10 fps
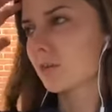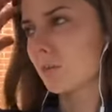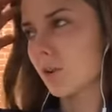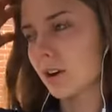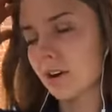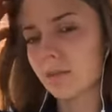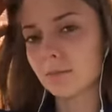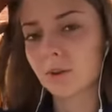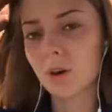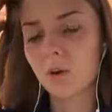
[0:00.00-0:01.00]
or
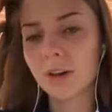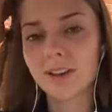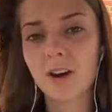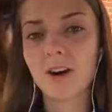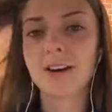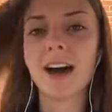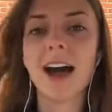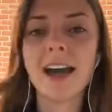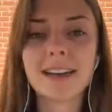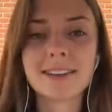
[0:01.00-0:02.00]
going on a
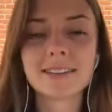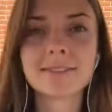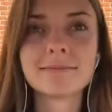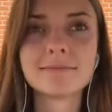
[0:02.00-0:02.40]
hike